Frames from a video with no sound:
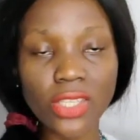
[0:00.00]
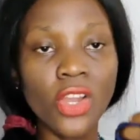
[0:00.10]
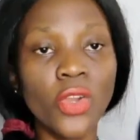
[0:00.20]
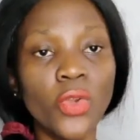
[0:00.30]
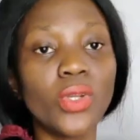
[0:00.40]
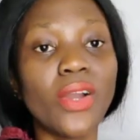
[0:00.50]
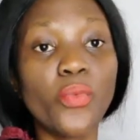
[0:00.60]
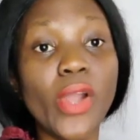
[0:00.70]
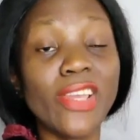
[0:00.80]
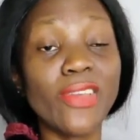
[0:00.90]
you can wear
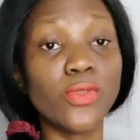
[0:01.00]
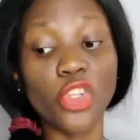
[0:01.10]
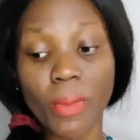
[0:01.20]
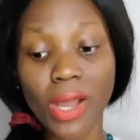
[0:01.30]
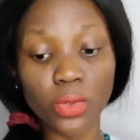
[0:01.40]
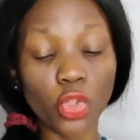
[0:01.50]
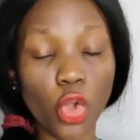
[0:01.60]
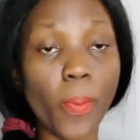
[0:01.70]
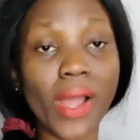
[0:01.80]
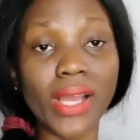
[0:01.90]
it with a normal top
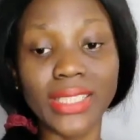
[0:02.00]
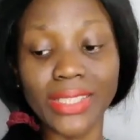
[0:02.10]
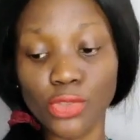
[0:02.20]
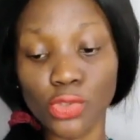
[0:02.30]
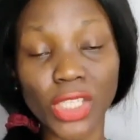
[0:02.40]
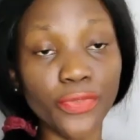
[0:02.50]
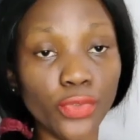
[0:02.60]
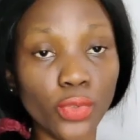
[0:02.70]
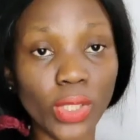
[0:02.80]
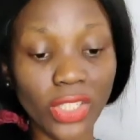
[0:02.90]
and give you
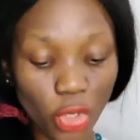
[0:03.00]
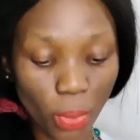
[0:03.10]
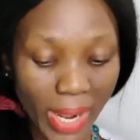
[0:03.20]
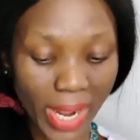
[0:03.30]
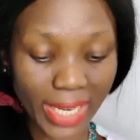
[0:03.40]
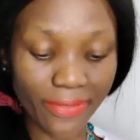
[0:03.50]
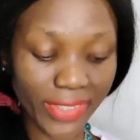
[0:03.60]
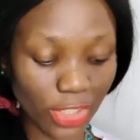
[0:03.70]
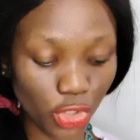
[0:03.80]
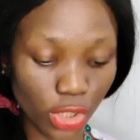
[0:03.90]
a normal elevated
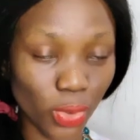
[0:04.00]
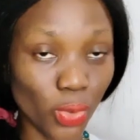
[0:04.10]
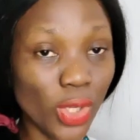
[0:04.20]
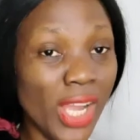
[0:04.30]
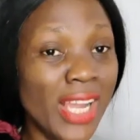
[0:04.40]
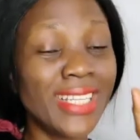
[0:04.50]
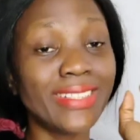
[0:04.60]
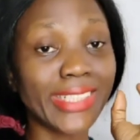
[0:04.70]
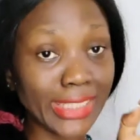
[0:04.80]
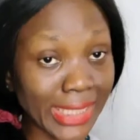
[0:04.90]
shape look.
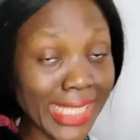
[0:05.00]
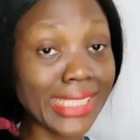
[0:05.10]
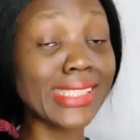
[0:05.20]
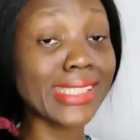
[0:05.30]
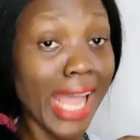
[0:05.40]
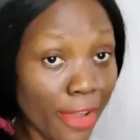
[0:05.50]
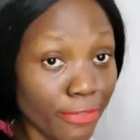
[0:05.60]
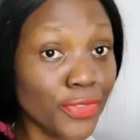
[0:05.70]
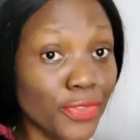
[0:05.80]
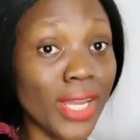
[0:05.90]
Scarves, if
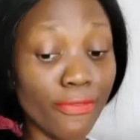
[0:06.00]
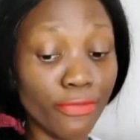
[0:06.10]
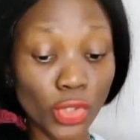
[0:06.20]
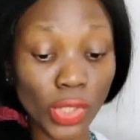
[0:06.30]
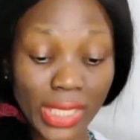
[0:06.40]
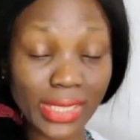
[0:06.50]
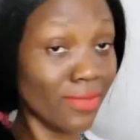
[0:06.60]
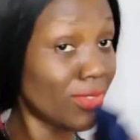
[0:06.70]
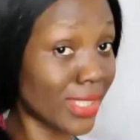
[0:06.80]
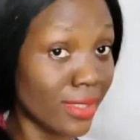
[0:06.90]
you have unique
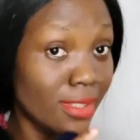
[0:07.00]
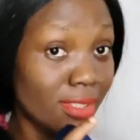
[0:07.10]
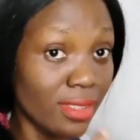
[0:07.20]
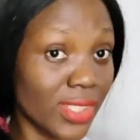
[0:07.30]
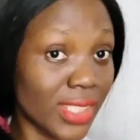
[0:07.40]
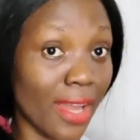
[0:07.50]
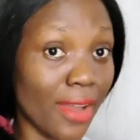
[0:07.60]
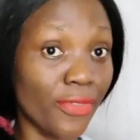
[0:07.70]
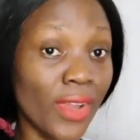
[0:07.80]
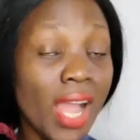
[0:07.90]
silk scarf,
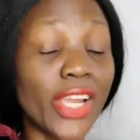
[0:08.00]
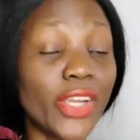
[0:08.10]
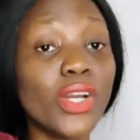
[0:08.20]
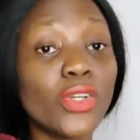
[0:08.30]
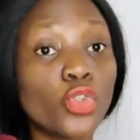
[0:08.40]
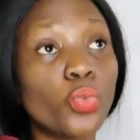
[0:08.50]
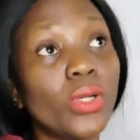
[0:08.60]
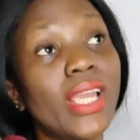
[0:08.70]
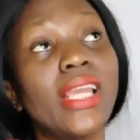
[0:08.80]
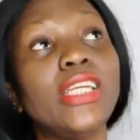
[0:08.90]
I know to
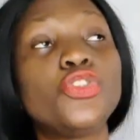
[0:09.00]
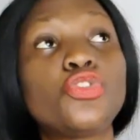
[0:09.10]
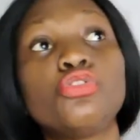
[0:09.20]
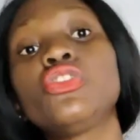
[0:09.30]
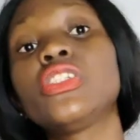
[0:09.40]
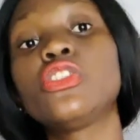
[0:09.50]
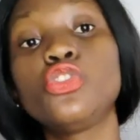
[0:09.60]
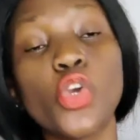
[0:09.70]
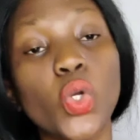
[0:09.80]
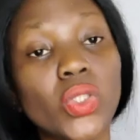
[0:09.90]
introduce it into your
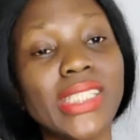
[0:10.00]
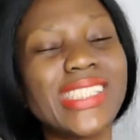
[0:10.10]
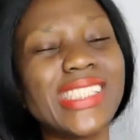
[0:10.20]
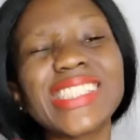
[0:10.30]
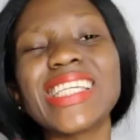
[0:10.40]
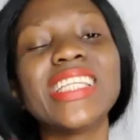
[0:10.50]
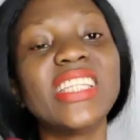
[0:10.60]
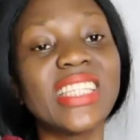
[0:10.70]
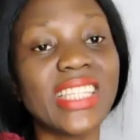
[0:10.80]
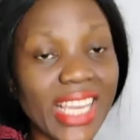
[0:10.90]
clothing. It's a
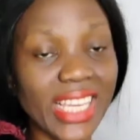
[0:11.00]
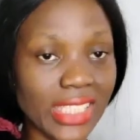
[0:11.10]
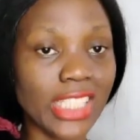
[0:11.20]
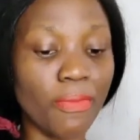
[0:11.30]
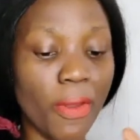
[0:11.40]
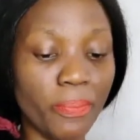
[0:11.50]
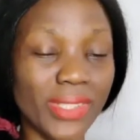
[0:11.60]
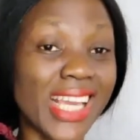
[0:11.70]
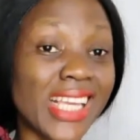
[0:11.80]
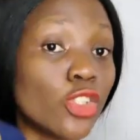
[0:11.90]
nice statement piece that is
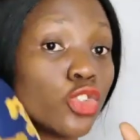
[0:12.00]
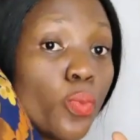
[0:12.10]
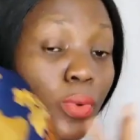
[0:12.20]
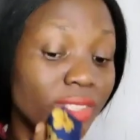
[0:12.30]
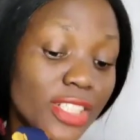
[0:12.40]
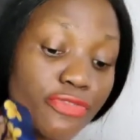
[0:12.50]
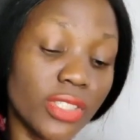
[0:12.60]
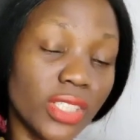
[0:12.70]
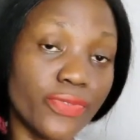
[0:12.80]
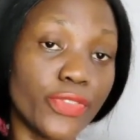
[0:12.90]
also budget friendly
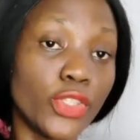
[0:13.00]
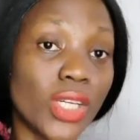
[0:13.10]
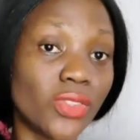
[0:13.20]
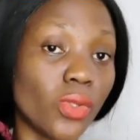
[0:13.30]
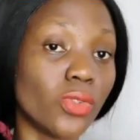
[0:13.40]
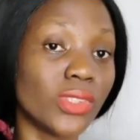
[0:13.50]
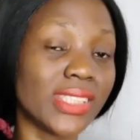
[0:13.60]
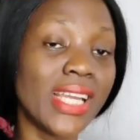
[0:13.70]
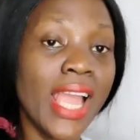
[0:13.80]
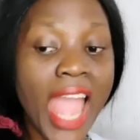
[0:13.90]
for you to have to closet.
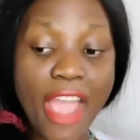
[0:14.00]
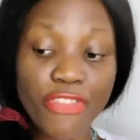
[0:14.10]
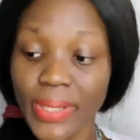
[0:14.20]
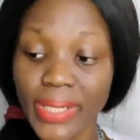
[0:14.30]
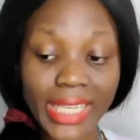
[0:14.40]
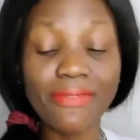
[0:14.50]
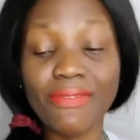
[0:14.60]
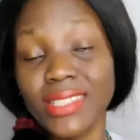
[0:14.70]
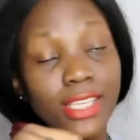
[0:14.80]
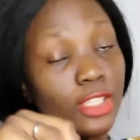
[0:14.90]
Everybody can have
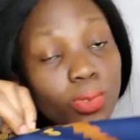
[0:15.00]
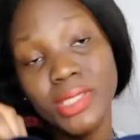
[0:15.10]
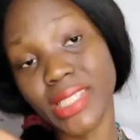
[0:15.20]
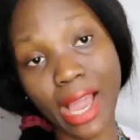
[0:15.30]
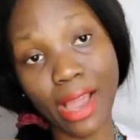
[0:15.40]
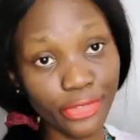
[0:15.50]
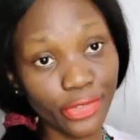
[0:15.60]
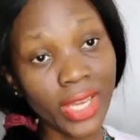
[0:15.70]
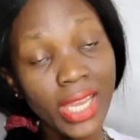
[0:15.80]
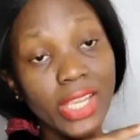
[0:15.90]
access to scarf.
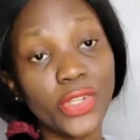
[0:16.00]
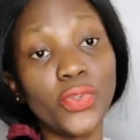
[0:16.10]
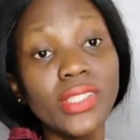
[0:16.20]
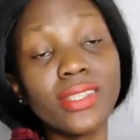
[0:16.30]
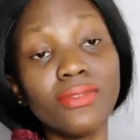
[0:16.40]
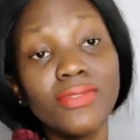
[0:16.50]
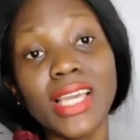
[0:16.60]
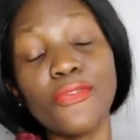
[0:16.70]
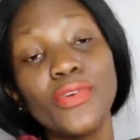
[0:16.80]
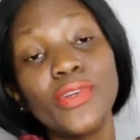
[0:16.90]
A unique silk scarf
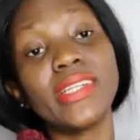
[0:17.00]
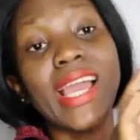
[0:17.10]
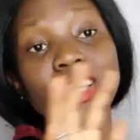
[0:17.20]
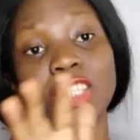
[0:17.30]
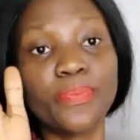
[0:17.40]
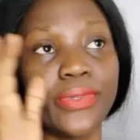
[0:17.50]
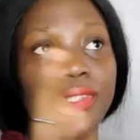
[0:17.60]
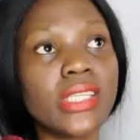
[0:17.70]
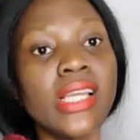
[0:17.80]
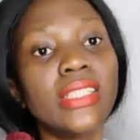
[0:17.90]
with nice print.
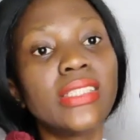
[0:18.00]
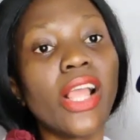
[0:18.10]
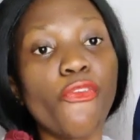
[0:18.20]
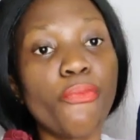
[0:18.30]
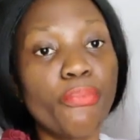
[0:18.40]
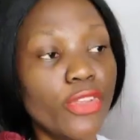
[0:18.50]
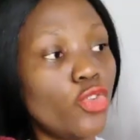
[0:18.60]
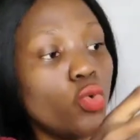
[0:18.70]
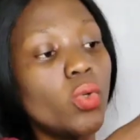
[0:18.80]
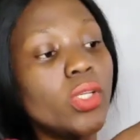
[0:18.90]
This kind of print you
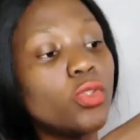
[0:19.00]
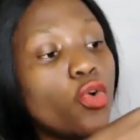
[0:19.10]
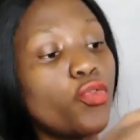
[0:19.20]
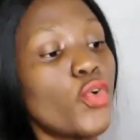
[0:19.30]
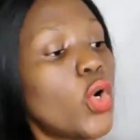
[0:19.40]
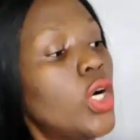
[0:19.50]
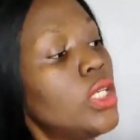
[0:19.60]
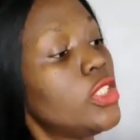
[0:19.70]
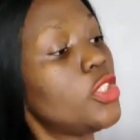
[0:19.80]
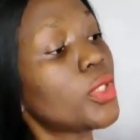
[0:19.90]
always go for. This
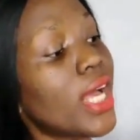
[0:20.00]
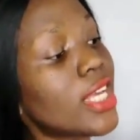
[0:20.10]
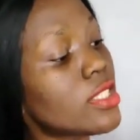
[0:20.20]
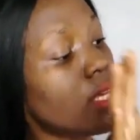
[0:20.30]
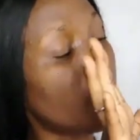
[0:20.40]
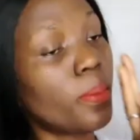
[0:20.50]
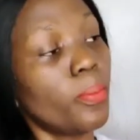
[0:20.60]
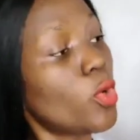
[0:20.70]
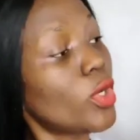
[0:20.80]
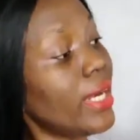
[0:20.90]
one has more
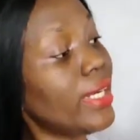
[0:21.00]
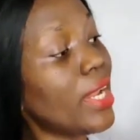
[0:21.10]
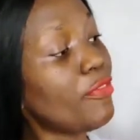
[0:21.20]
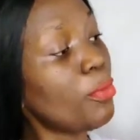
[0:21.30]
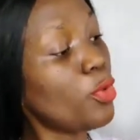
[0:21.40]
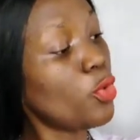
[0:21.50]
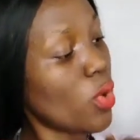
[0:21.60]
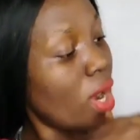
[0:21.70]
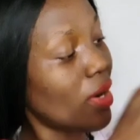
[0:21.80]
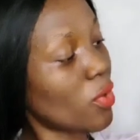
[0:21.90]
like navy blue
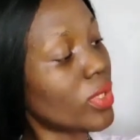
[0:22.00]
and other